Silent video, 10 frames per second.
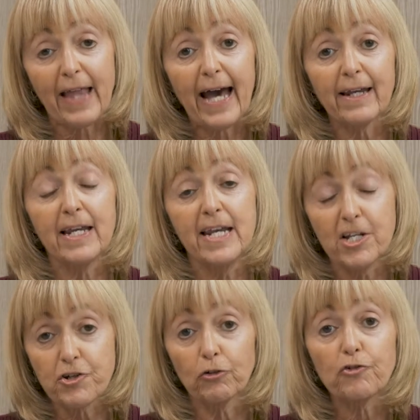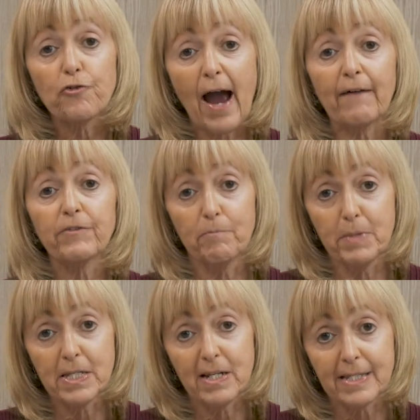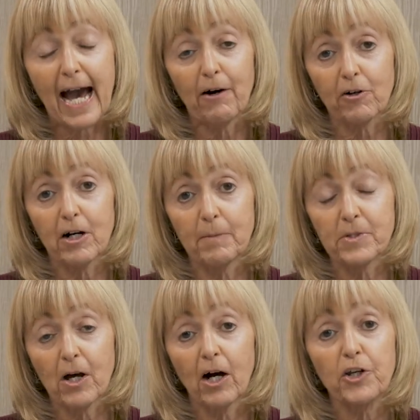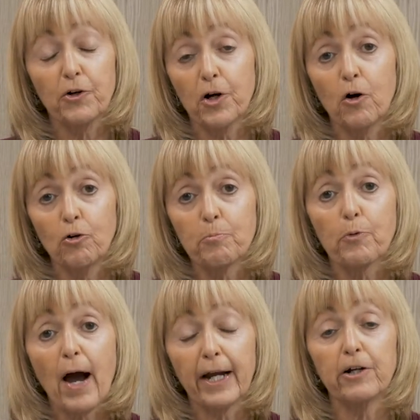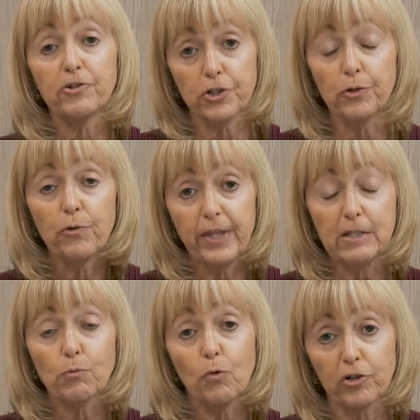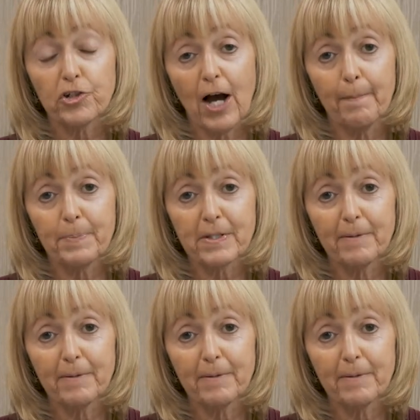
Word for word: that initial draft of business outcomes on your own prior to these workshops.